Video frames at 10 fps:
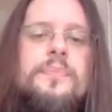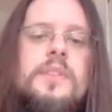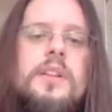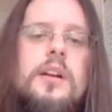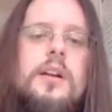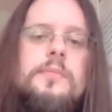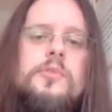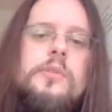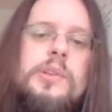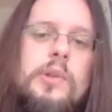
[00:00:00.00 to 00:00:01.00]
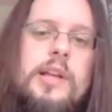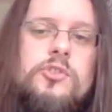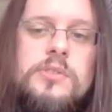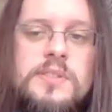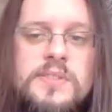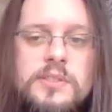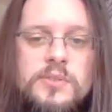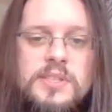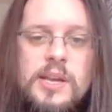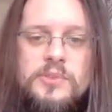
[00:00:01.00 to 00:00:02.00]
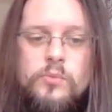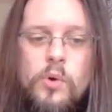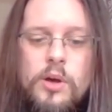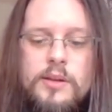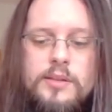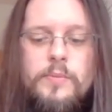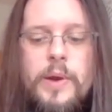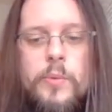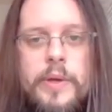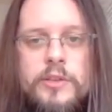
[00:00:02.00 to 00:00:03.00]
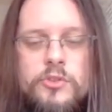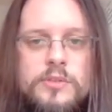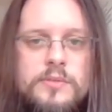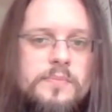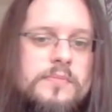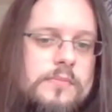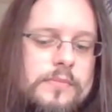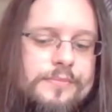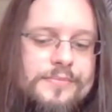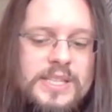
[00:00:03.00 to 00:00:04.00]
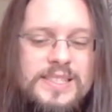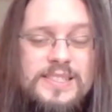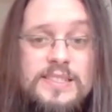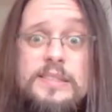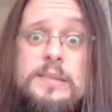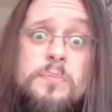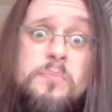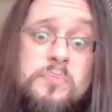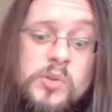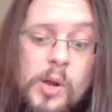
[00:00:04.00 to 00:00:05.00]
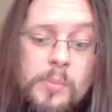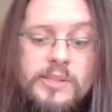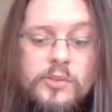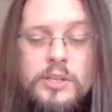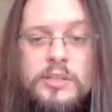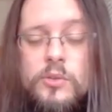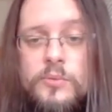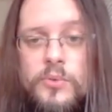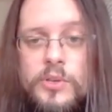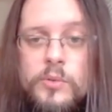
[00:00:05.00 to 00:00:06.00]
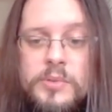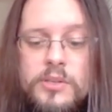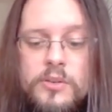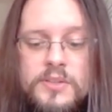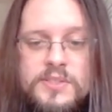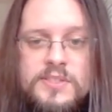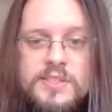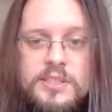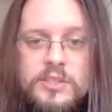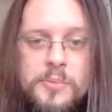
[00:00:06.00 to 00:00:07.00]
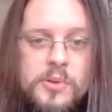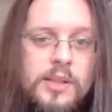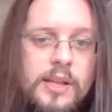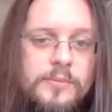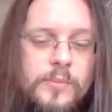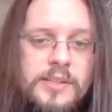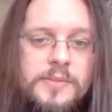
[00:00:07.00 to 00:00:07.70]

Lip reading: Congratulations, you saved the draw and a variation. That's probably not that good for you, because it's a computer line, right?